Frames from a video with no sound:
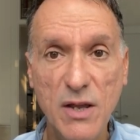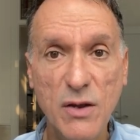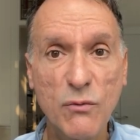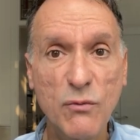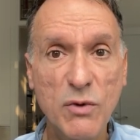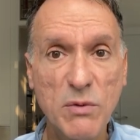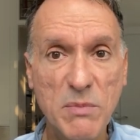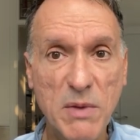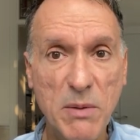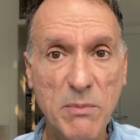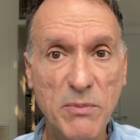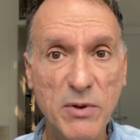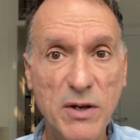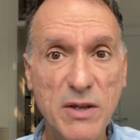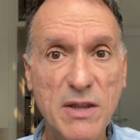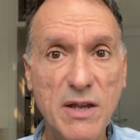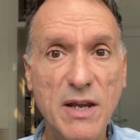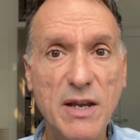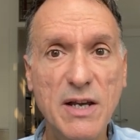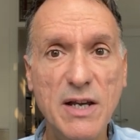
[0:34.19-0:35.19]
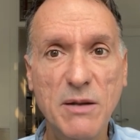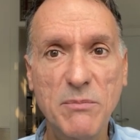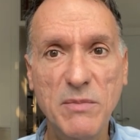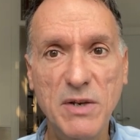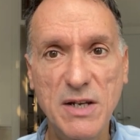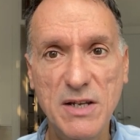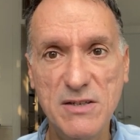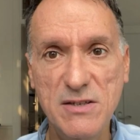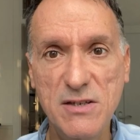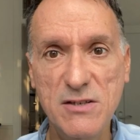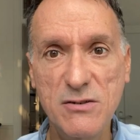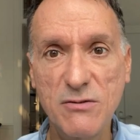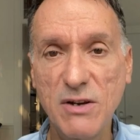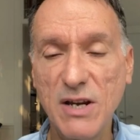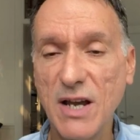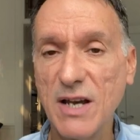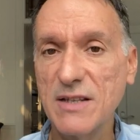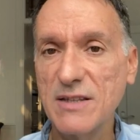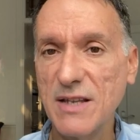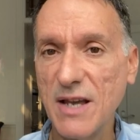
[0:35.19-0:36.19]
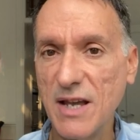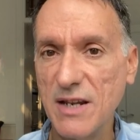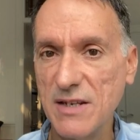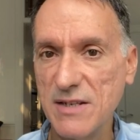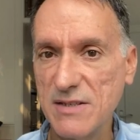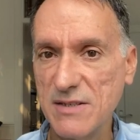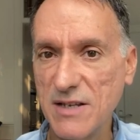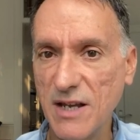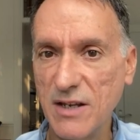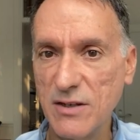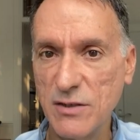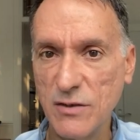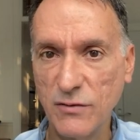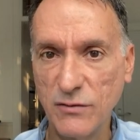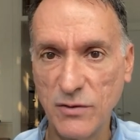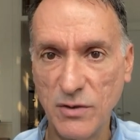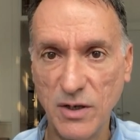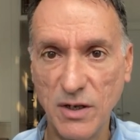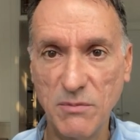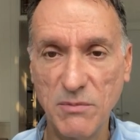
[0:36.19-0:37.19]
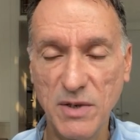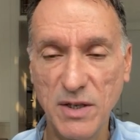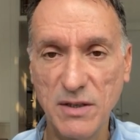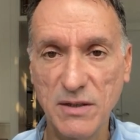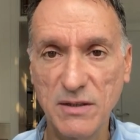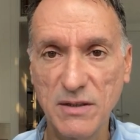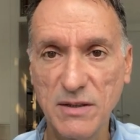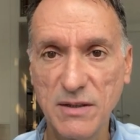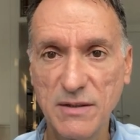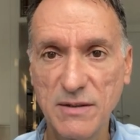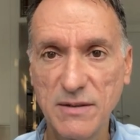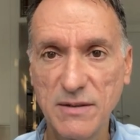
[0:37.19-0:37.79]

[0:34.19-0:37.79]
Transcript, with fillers: remembering that it can be necessary at any stage of treatment.